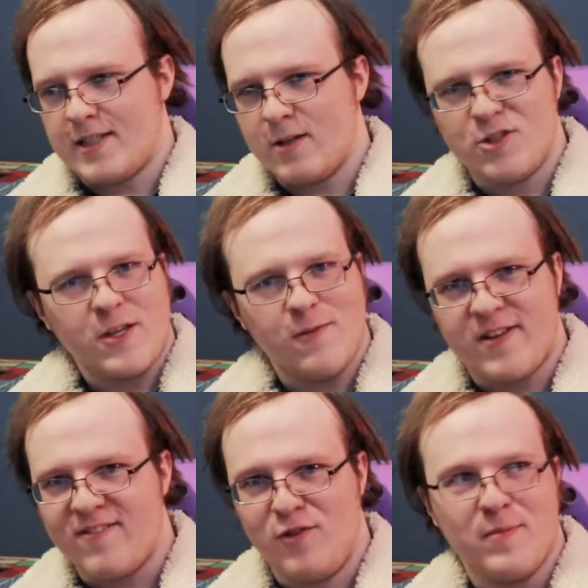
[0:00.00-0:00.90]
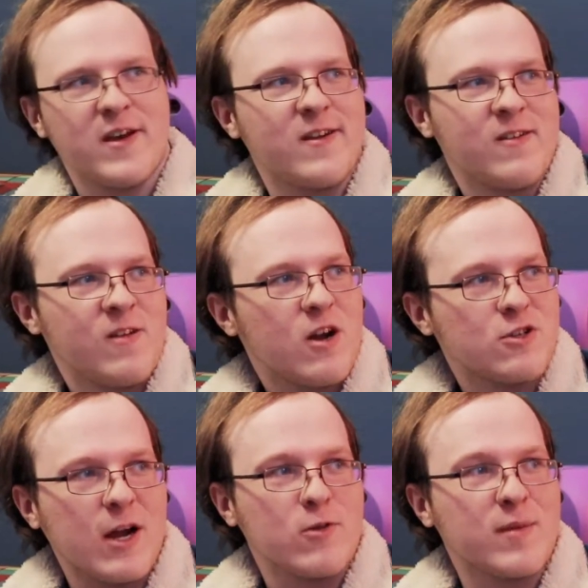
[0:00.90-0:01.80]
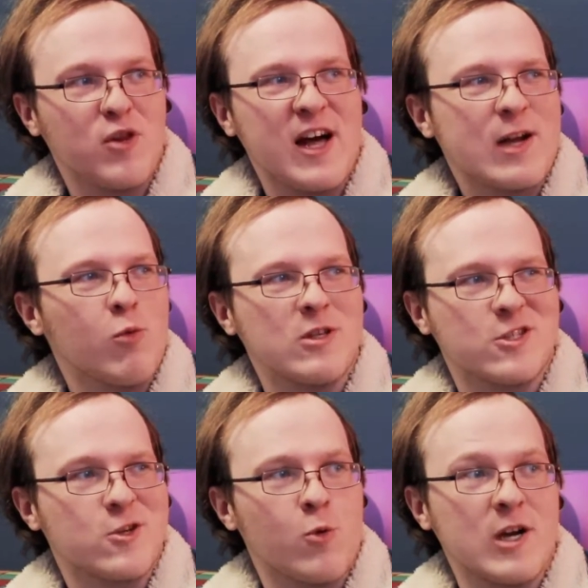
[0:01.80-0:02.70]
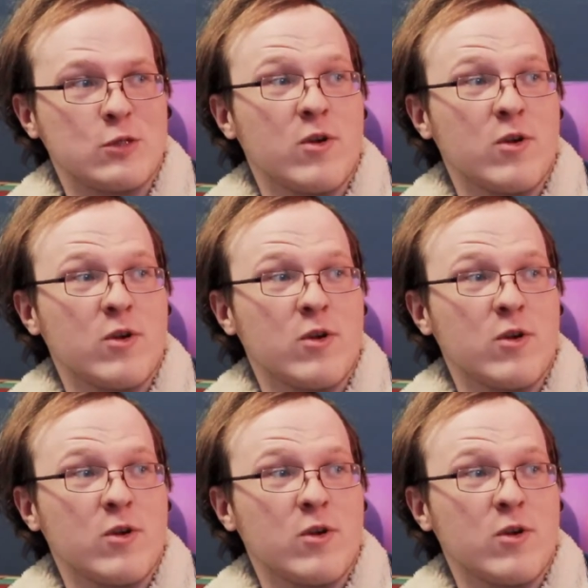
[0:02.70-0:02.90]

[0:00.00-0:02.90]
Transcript: sounds like you've definitely been around the block once or twice.